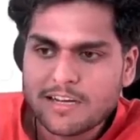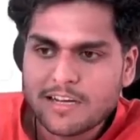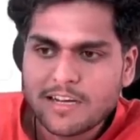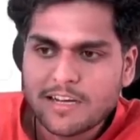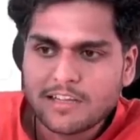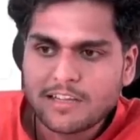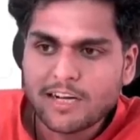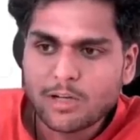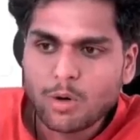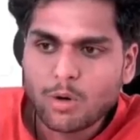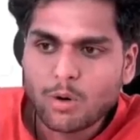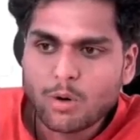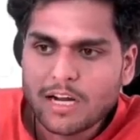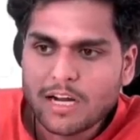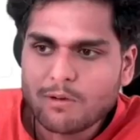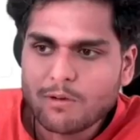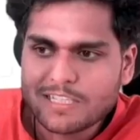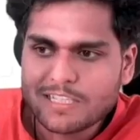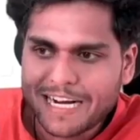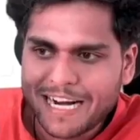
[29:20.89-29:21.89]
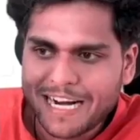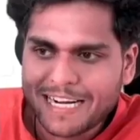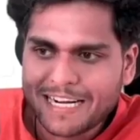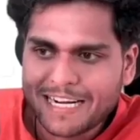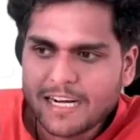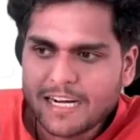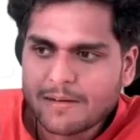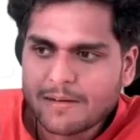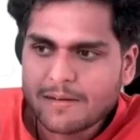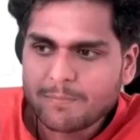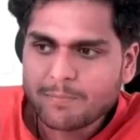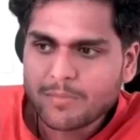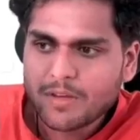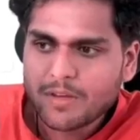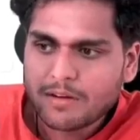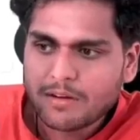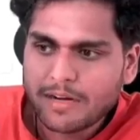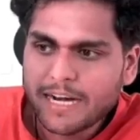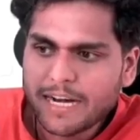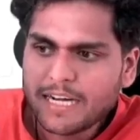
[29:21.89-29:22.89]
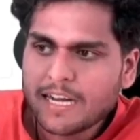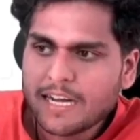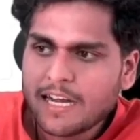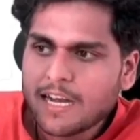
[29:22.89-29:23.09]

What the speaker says: The token was added, right?